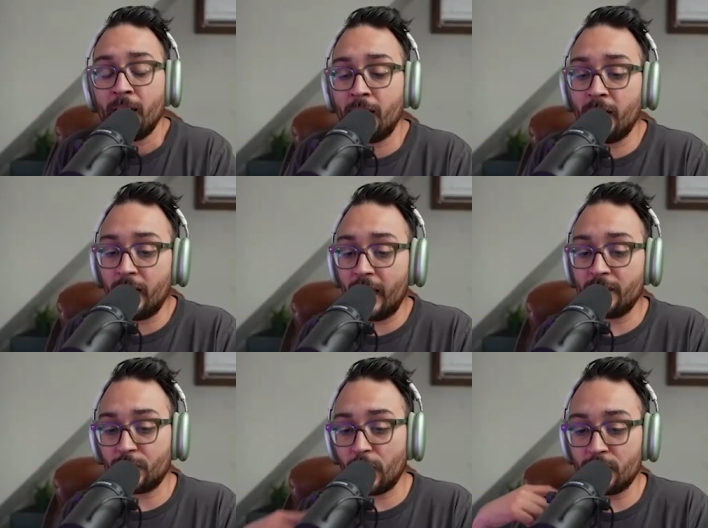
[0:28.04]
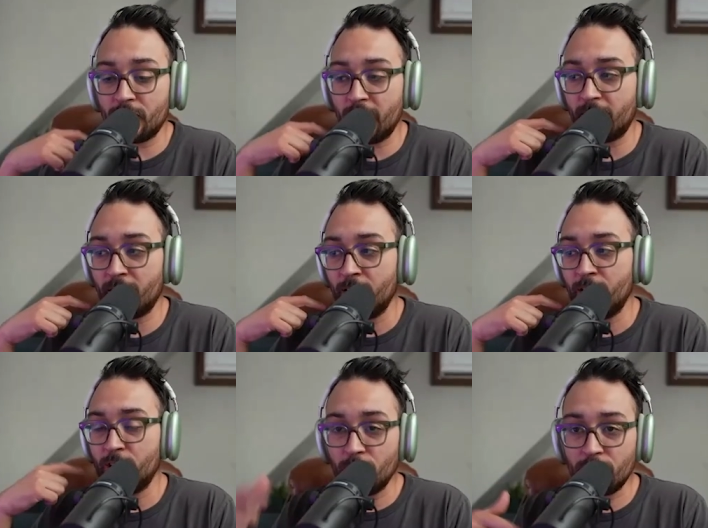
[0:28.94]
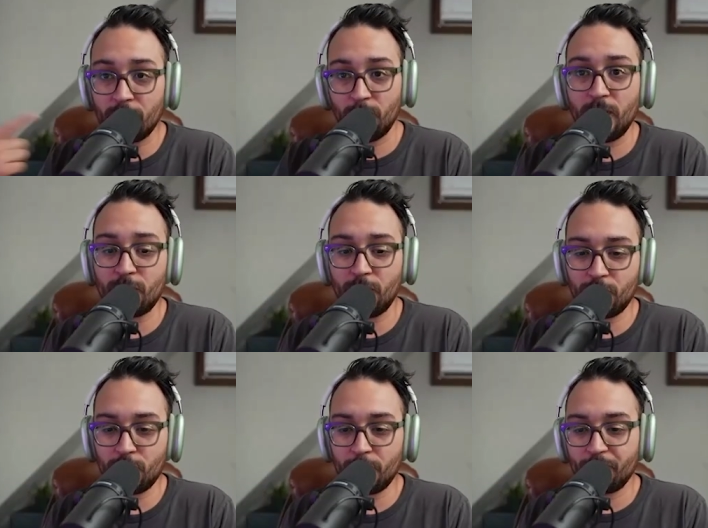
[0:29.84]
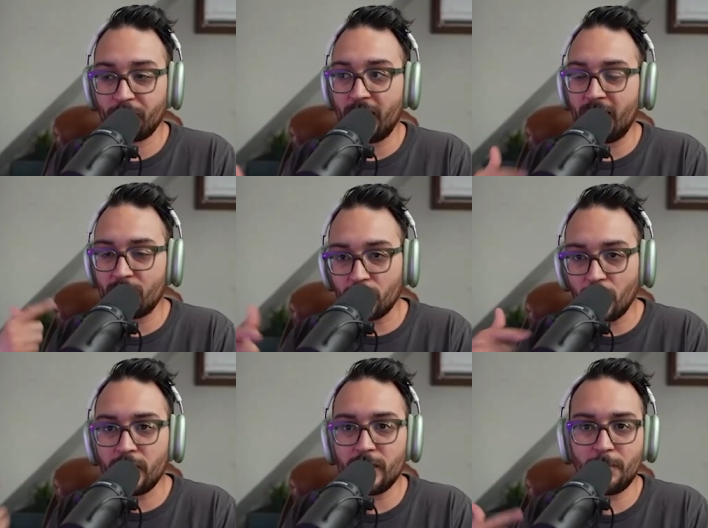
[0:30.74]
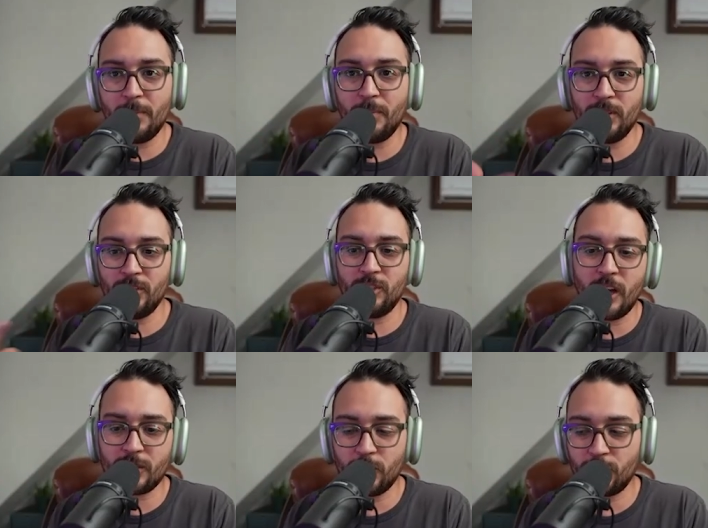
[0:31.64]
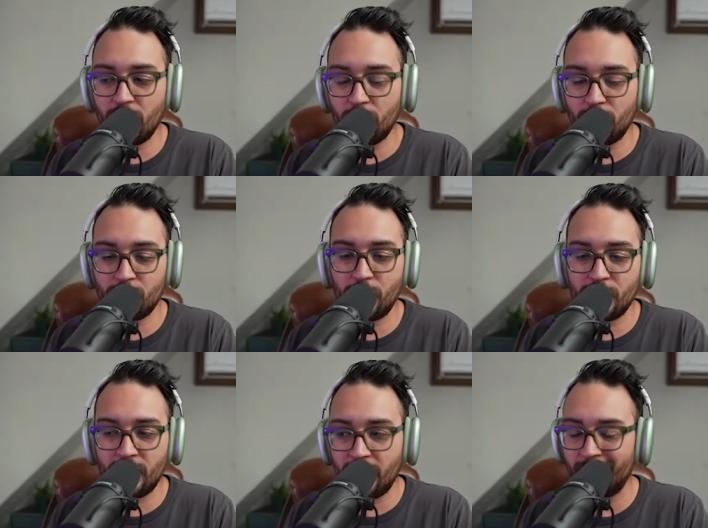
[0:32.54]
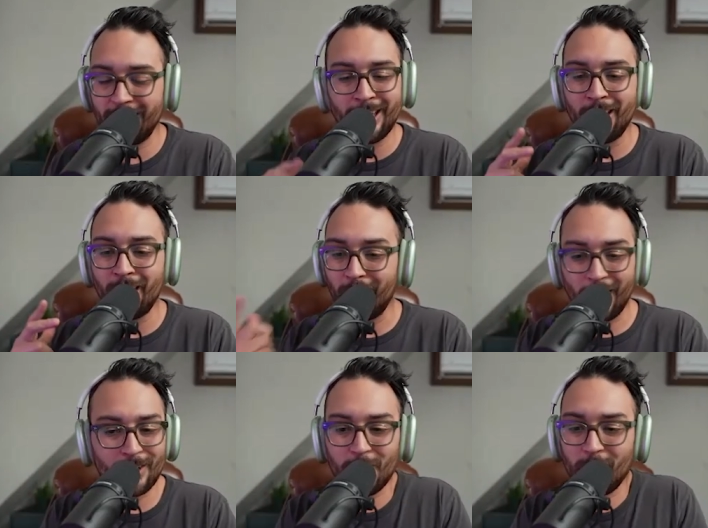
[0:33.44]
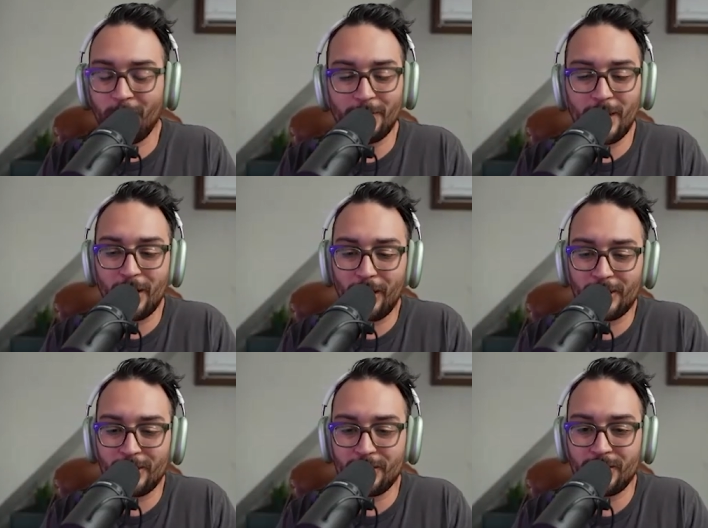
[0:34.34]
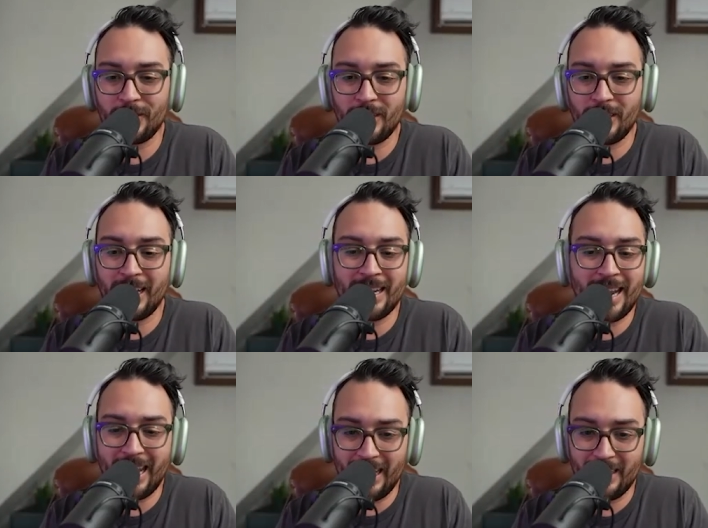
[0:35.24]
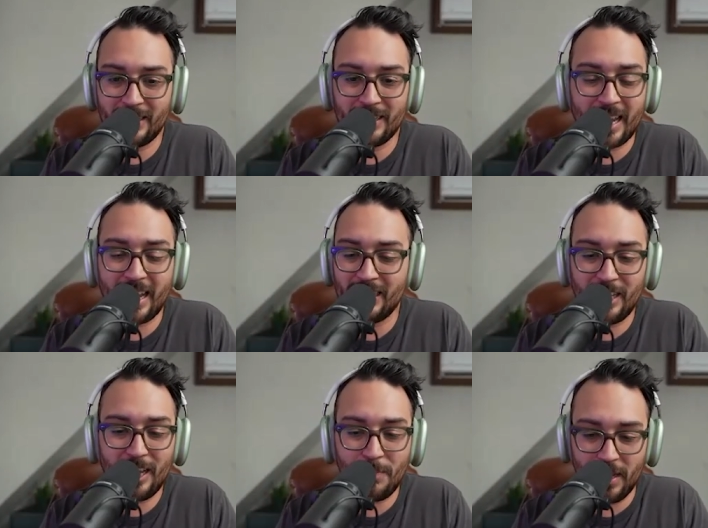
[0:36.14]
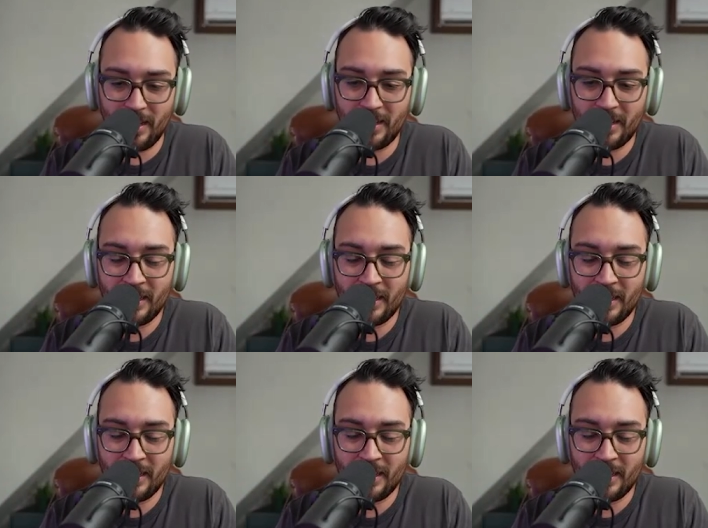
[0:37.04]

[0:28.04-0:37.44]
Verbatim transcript: and so I was like, doing some research, and I saw these people in Joshua Tree were charging like $150 a night to stay at a teepee.